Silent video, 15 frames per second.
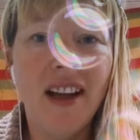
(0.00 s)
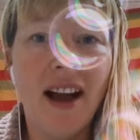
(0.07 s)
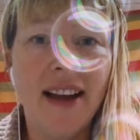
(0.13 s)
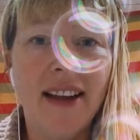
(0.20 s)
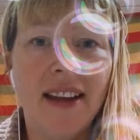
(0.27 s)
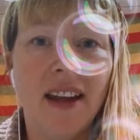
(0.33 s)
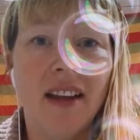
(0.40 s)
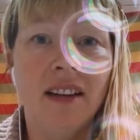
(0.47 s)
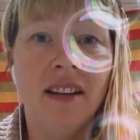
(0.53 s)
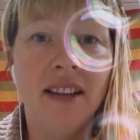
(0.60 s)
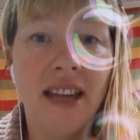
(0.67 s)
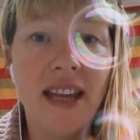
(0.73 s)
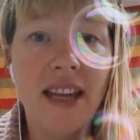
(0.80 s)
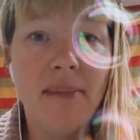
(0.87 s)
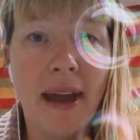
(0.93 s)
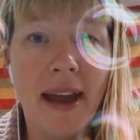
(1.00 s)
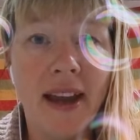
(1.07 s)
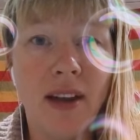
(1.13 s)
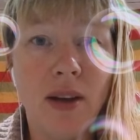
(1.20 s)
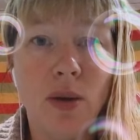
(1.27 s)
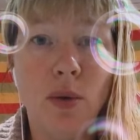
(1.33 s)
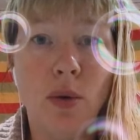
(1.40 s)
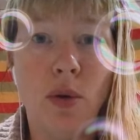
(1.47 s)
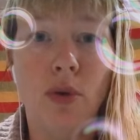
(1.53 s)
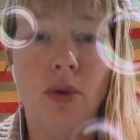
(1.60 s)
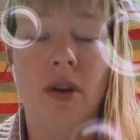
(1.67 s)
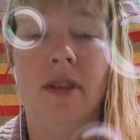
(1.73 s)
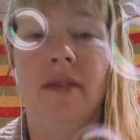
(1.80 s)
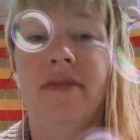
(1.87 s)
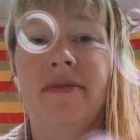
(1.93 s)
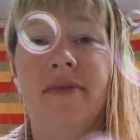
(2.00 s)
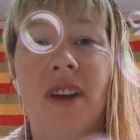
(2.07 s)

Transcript: I get an email or